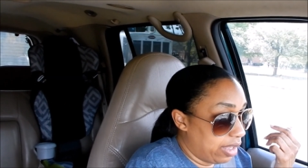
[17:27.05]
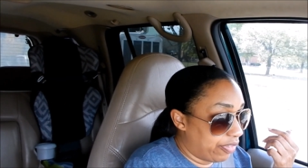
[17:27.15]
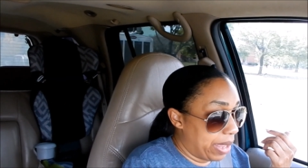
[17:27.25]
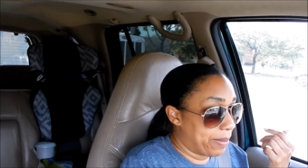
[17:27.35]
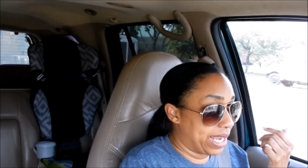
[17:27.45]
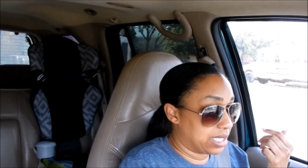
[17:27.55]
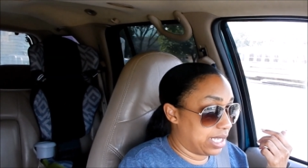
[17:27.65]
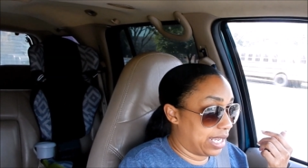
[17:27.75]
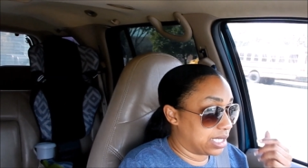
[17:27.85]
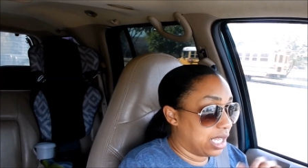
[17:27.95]
if that makes
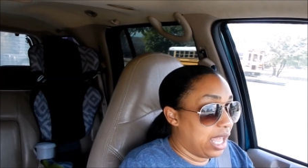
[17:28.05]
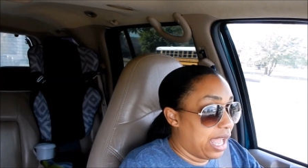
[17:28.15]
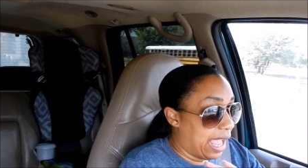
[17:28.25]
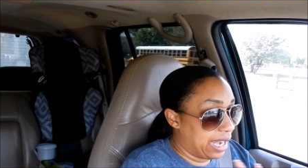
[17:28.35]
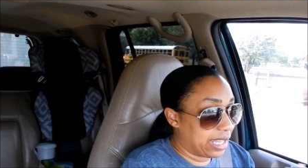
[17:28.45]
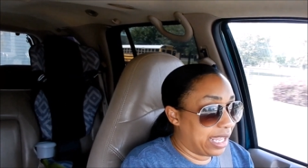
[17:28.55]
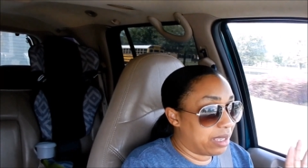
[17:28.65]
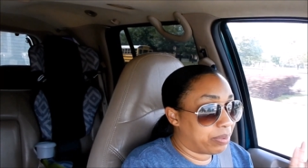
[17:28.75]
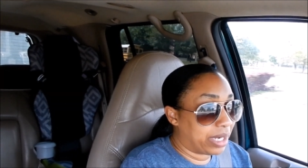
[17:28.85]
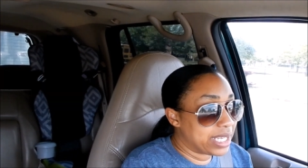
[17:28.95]
sense and
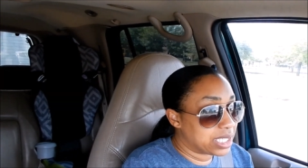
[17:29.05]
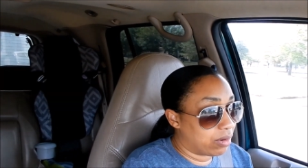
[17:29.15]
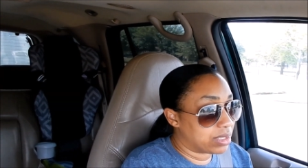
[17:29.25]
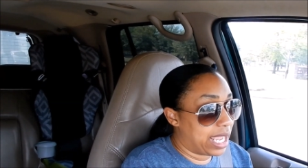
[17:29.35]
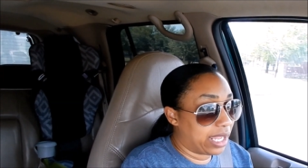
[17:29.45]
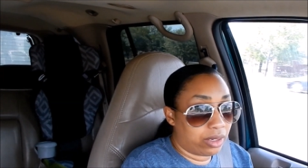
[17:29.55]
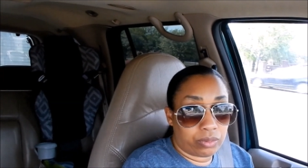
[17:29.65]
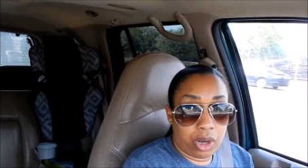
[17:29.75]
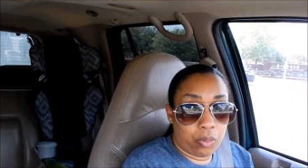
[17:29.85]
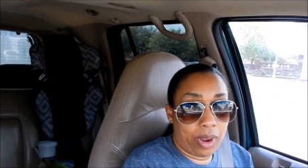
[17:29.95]
again please don't take it
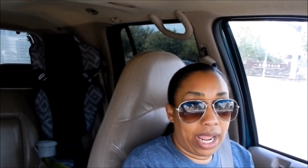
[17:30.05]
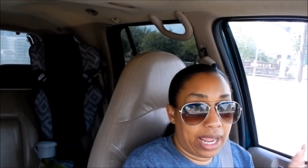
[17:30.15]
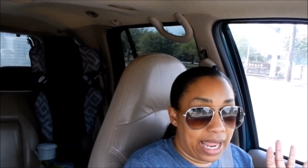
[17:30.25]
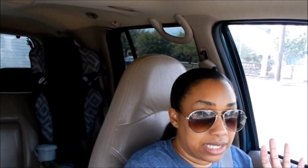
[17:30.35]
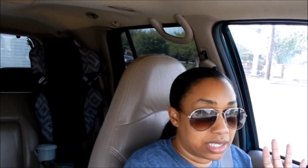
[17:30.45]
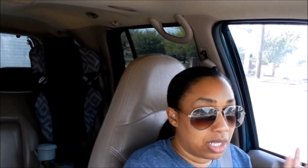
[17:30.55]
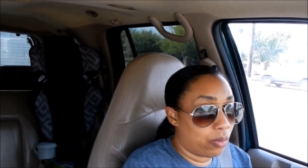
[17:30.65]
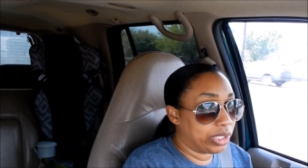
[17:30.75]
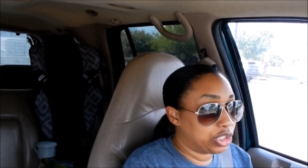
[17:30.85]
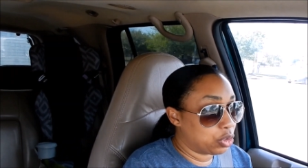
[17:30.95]
the wrong way i
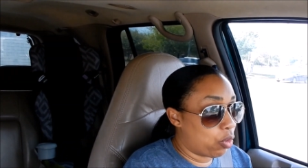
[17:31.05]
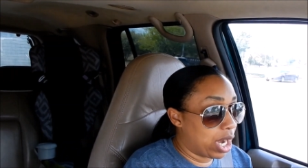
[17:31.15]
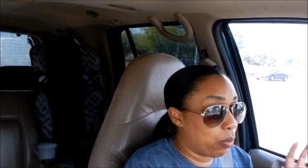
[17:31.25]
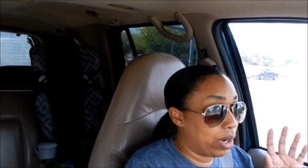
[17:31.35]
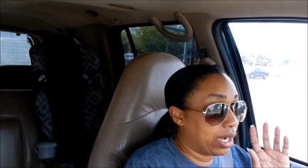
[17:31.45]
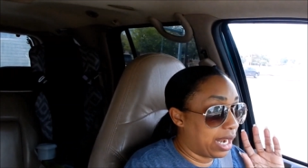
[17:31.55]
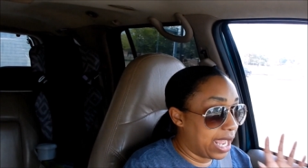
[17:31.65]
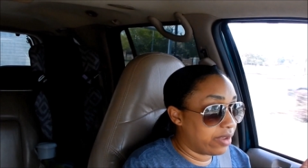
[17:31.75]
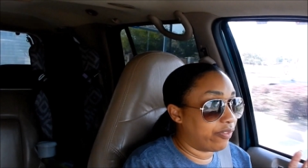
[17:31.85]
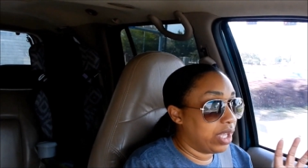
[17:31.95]
so enjoy when
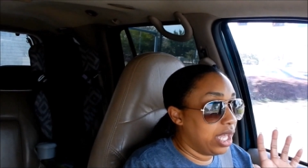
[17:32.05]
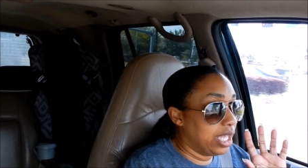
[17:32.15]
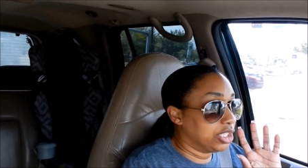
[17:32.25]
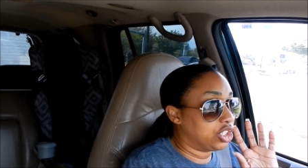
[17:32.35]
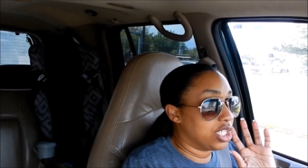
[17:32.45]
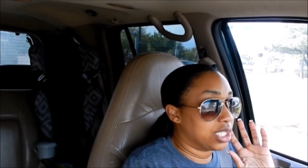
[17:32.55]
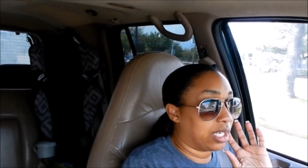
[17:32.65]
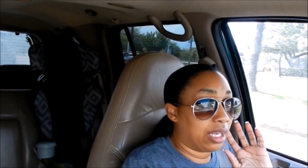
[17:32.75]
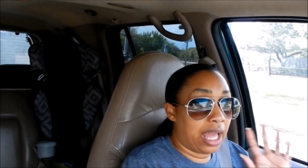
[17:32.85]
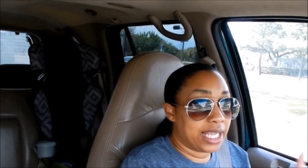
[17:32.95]
life just
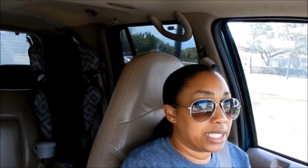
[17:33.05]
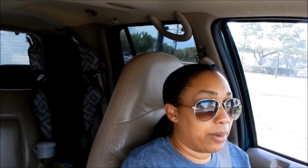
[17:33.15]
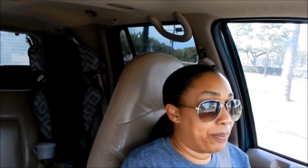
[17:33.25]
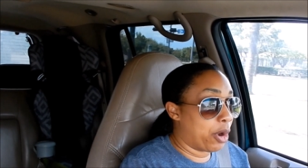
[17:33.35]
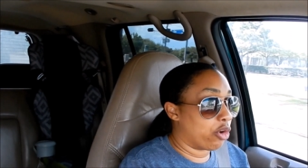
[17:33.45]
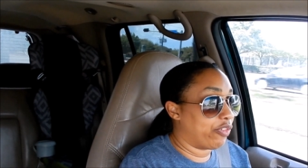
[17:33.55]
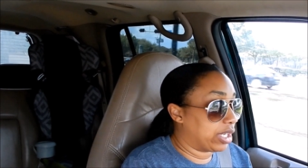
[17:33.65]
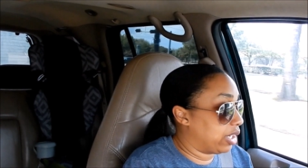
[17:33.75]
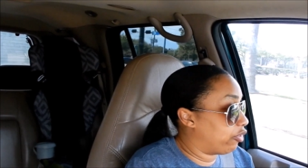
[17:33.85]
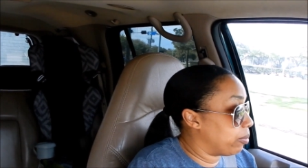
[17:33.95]
lines up
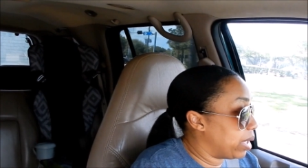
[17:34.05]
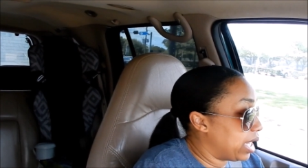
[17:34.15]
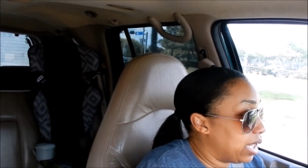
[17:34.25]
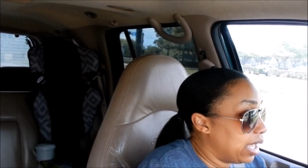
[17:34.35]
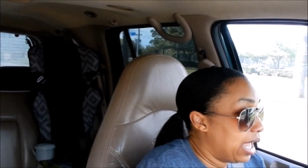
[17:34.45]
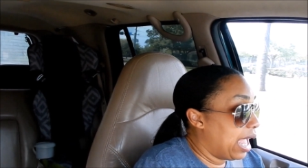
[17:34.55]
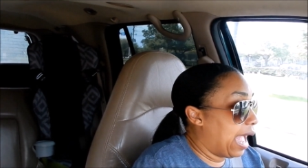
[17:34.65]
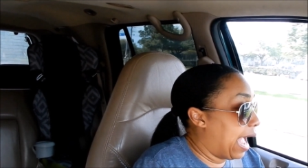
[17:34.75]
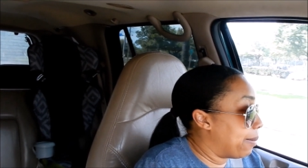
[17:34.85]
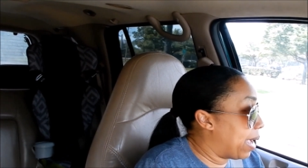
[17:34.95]
perfectly for me
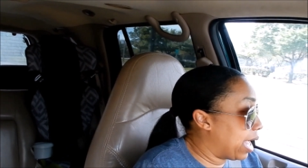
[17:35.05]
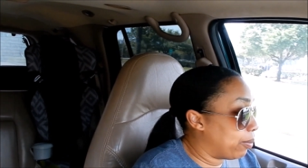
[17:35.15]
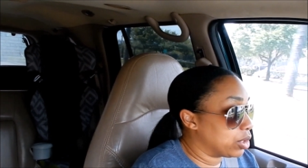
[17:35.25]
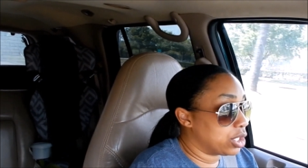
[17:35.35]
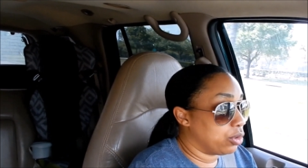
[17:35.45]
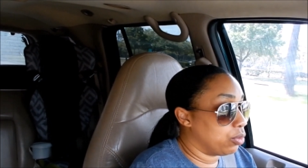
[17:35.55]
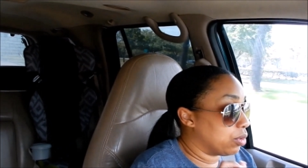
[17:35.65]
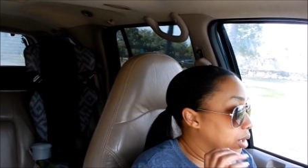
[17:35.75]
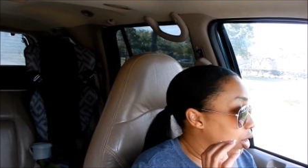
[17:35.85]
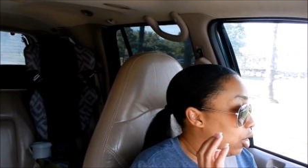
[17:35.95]
I'm able
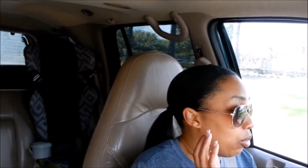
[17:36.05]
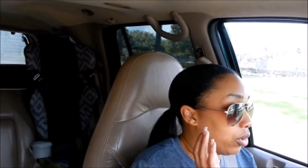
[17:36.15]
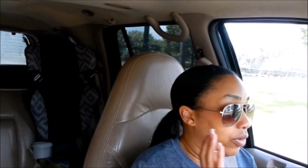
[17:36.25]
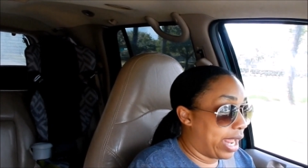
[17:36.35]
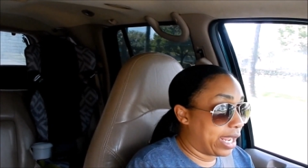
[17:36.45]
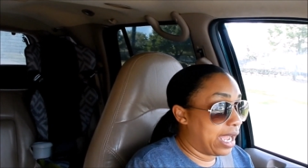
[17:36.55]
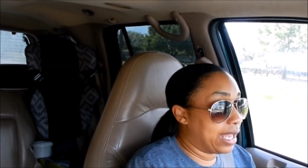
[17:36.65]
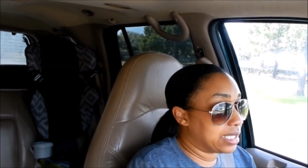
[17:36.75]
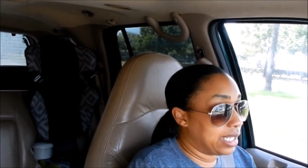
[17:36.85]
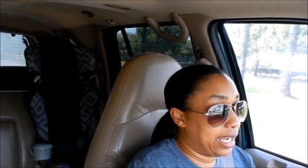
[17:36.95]
to, you know, create
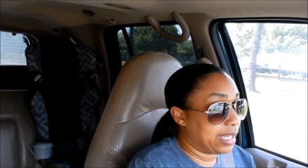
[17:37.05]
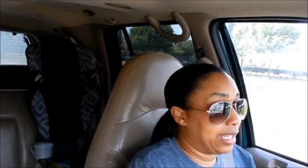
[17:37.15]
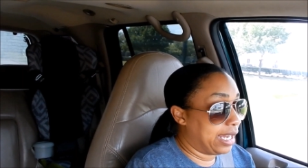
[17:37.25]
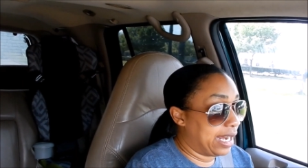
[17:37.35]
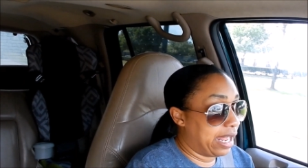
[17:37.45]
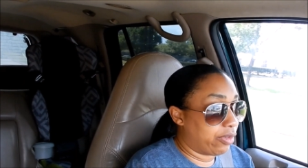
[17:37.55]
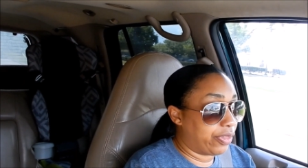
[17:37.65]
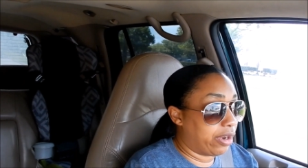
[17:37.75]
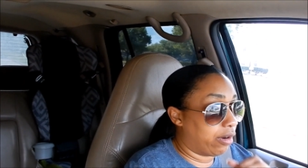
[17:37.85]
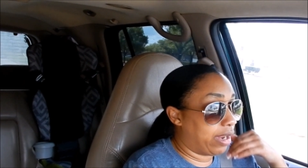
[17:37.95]
content, get it
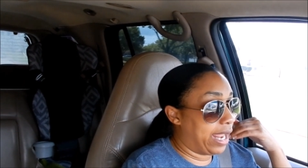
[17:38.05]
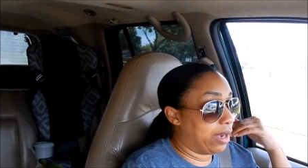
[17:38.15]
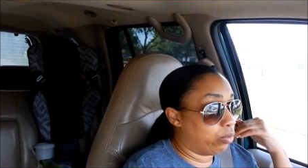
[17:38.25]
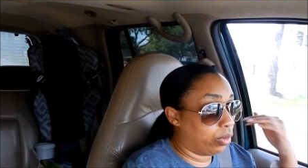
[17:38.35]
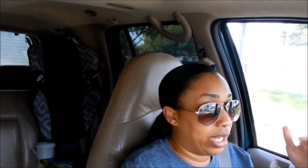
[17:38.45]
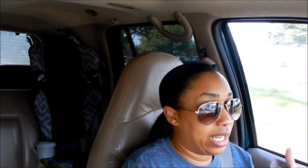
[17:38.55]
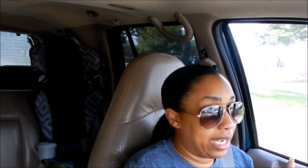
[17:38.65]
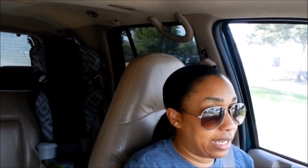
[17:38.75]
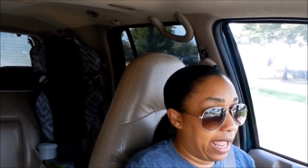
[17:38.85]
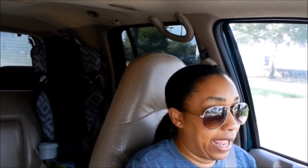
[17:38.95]
out there, and
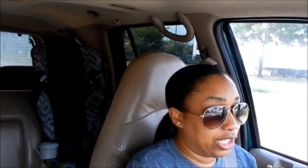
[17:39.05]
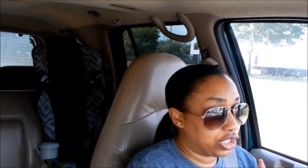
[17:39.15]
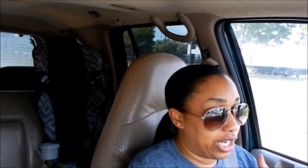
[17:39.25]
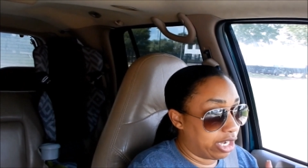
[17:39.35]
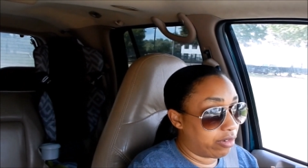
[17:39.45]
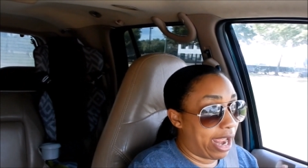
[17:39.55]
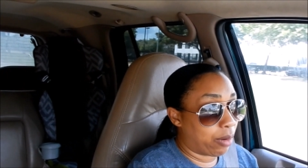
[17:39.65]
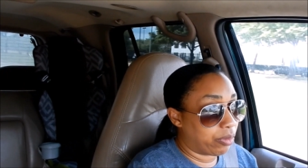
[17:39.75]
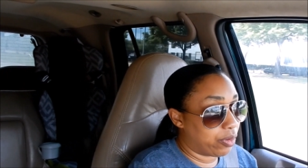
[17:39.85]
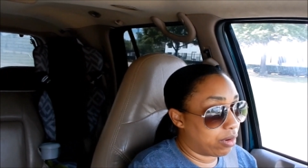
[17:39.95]
really engage and
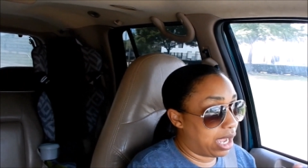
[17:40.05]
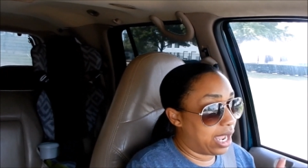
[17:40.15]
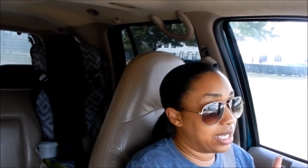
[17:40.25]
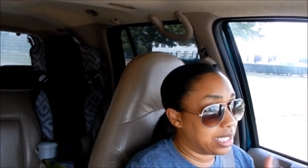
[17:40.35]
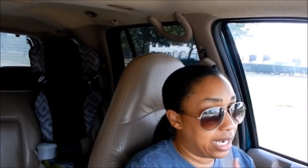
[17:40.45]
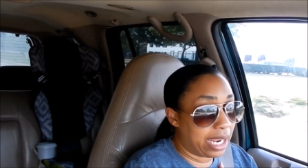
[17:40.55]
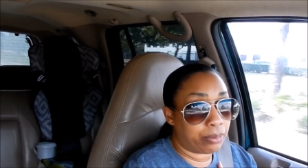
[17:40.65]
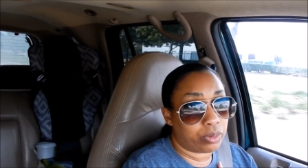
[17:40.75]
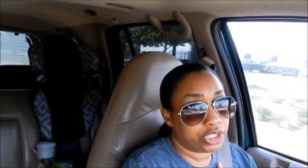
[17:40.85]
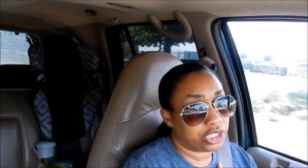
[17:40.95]
interact with you guys. And
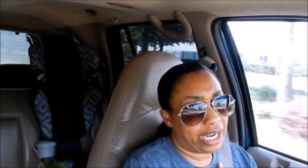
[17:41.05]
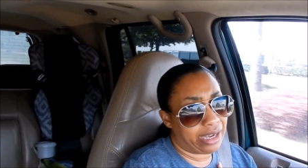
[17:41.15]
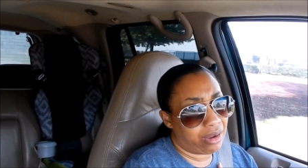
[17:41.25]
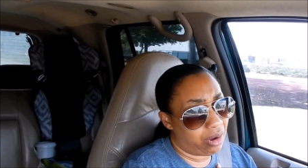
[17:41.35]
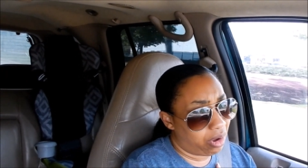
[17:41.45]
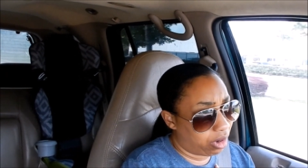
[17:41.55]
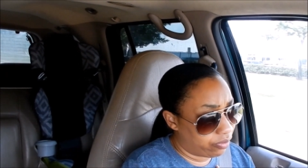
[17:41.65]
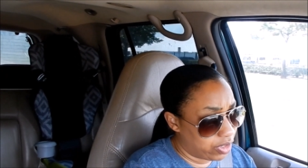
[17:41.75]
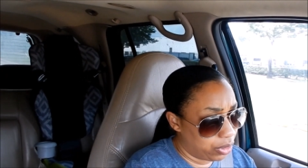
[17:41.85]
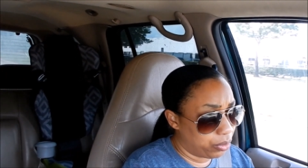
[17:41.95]
I appreciate all
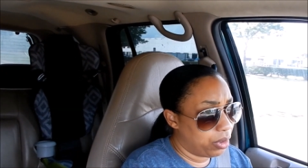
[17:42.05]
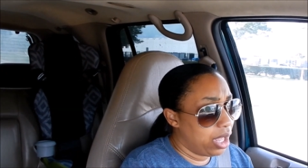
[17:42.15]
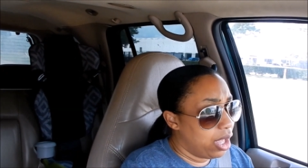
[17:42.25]
of you